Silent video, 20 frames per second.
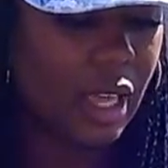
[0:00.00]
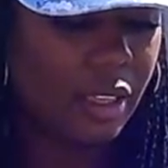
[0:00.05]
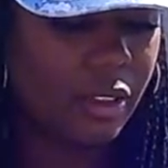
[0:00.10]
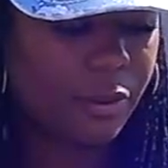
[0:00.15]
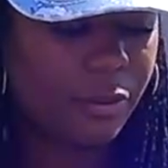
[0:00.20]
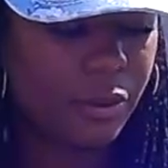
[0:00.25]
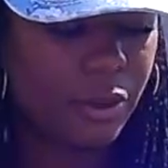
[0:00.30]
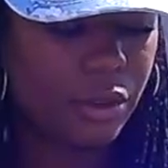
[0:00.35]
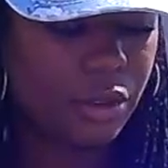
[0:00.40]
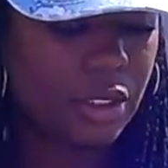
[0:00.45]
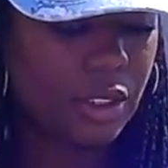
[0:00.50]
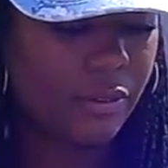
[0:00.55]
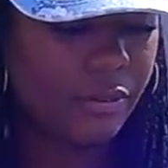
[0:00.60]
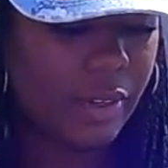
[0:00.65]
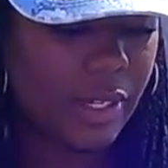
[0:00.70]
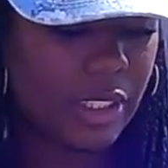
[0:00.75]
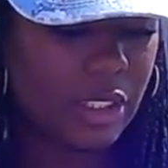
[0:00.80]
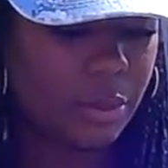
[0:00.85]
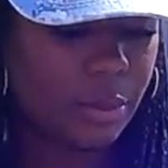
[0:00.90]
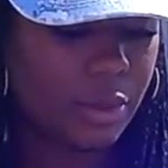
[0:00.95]
other fruits and
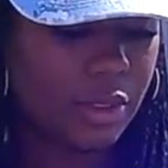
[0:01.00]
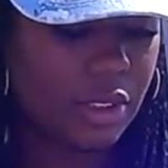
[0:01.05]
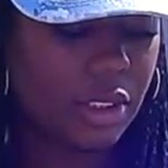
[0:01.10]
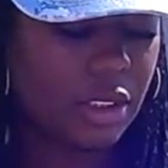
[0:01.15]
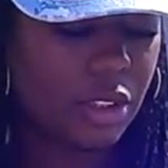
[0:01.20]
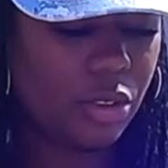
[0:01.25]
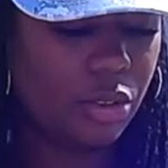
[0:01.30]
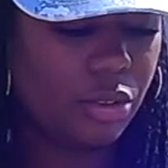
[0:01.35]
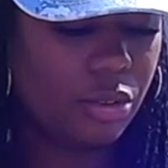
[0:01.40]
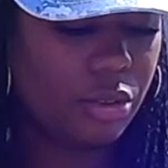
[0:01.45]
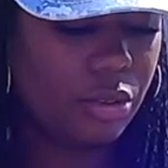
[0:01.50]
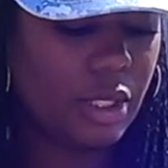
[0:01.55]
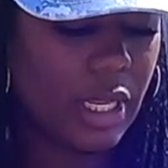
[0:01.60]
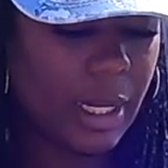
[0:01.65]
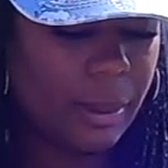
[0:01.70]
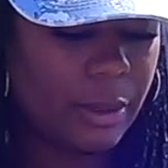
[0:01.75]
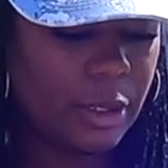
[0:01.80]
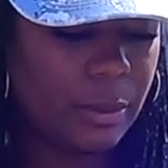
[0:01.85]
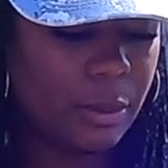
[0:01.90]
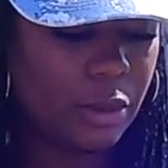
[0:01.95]
vegetables, 2
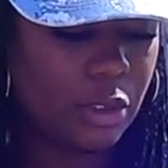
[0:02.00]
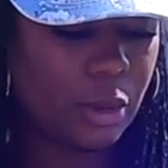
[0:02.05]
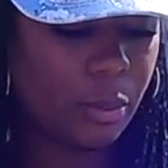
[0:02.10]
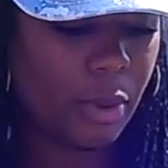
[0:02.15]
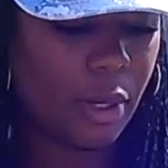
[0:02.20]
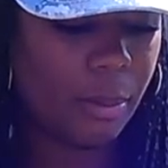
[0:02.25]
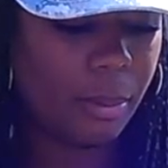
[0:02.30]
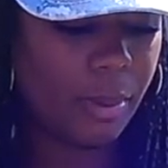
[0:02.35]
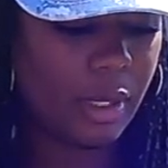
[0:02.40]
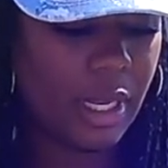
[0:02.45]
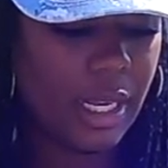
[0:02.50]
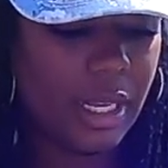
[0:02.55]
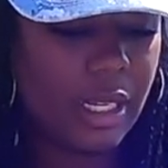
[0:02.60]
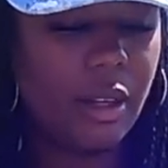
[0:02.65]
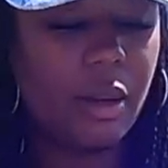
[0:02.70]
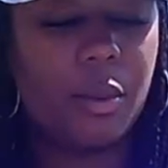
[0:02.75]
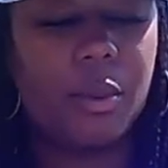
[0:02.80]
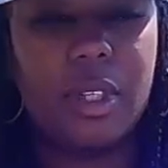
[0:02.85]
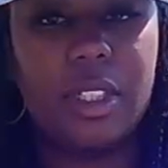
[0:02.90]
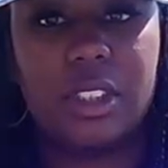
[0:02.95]
tablespoons per
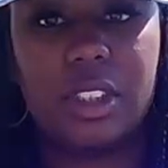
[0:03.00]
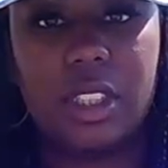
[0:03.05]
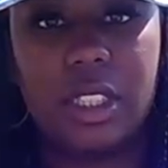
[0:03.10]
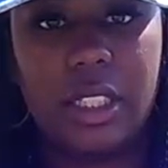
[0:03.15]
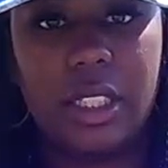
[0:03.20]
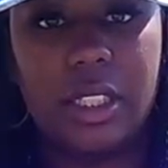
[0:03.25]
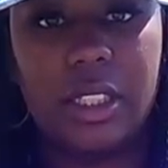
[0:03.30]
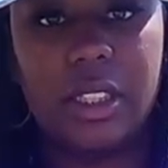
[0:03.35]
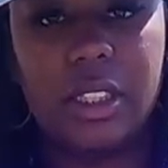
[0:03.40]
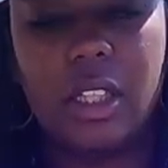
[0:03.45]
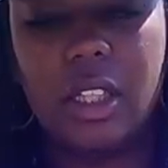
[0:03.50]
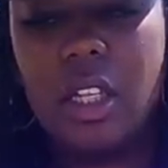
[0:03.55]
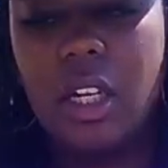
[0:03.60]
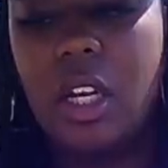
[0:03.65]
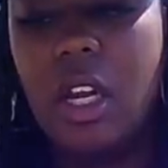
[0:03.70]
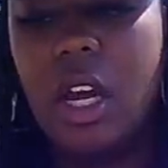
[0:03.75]
plant once a year.